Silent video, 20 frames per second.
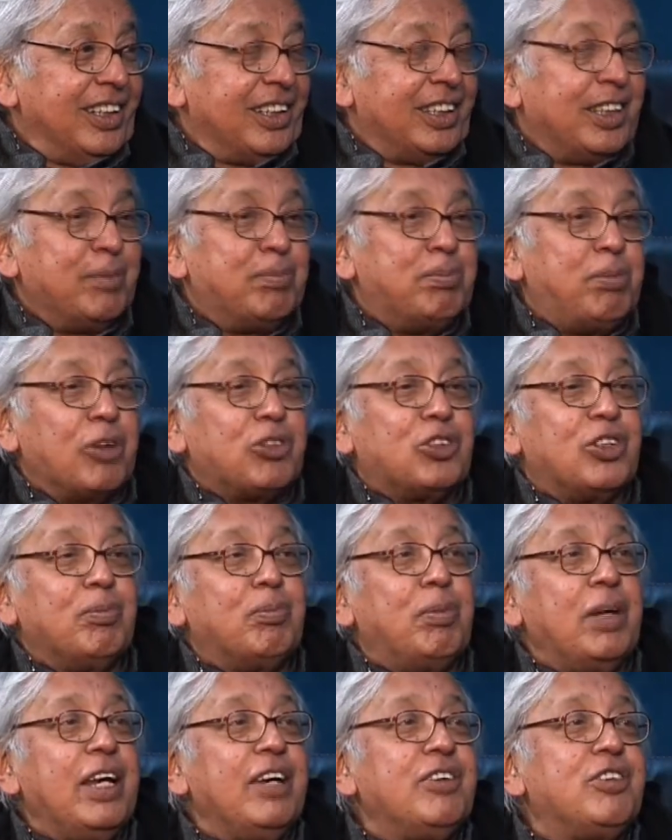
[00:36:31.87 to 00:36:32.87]
the
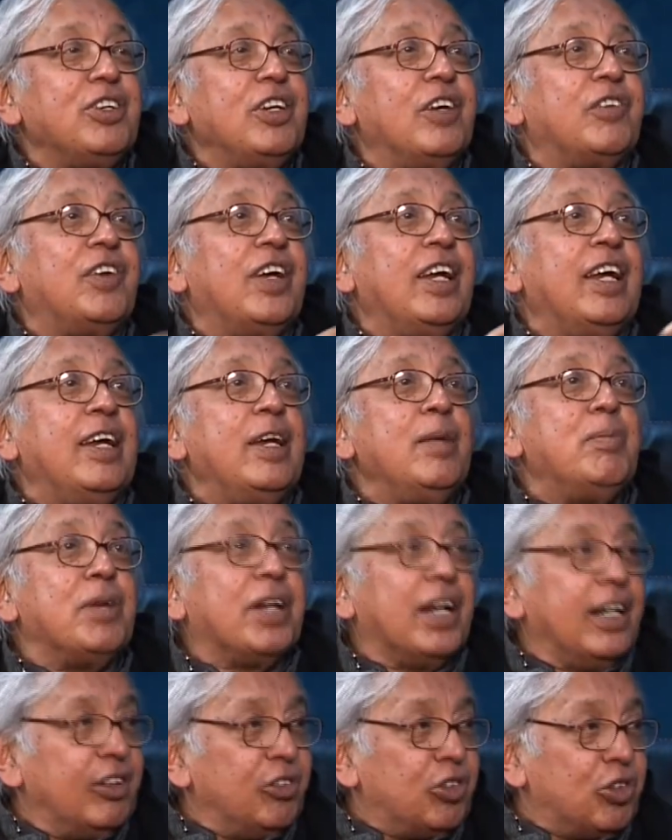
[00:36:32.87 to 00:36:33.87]
possibility of a
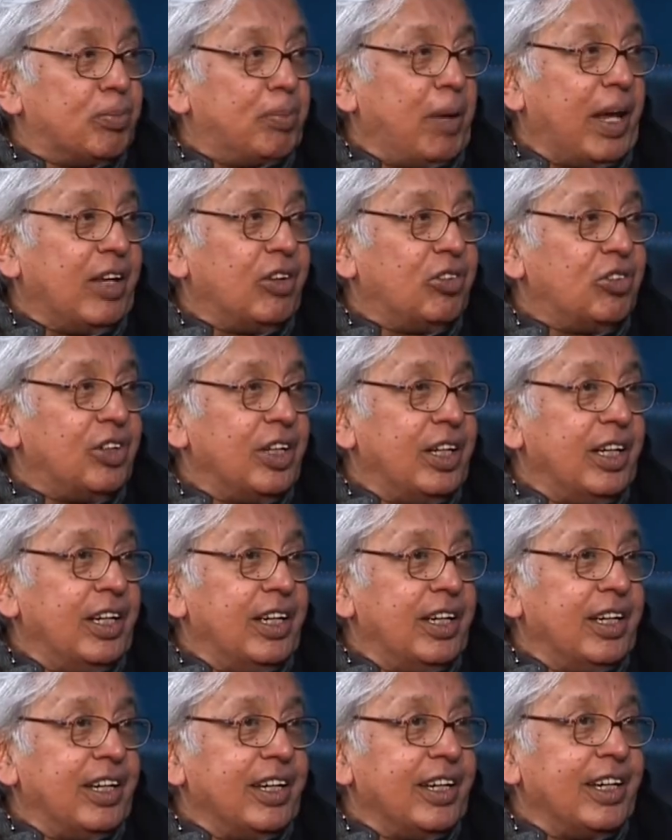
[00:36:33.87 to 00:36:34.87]
liberal space
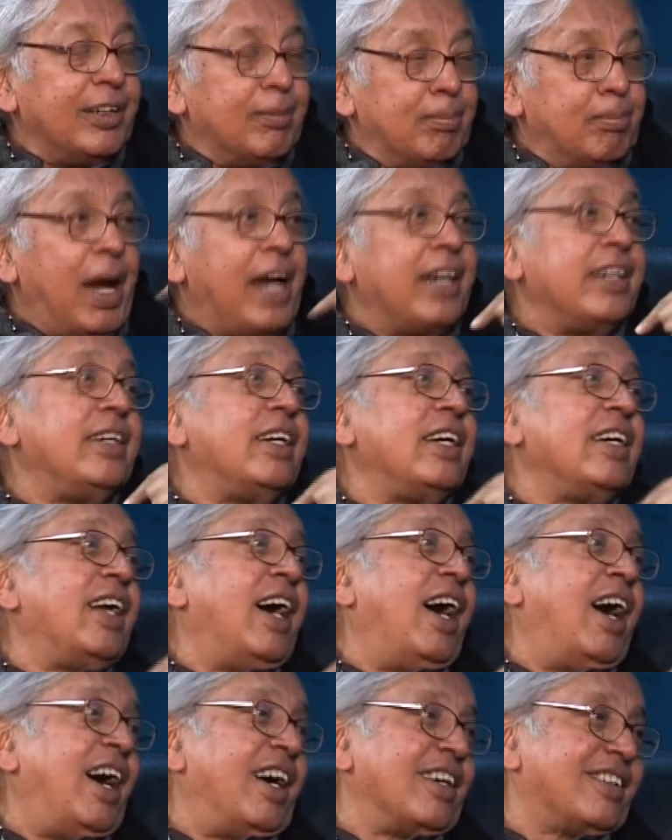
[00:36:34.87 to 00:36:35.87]
in mind and
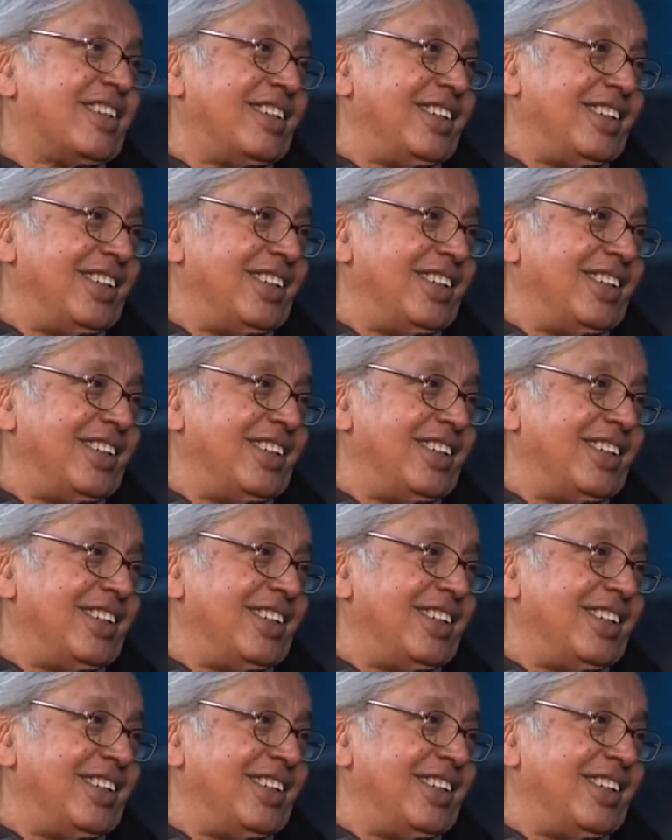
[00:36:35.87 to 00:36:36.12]
heart.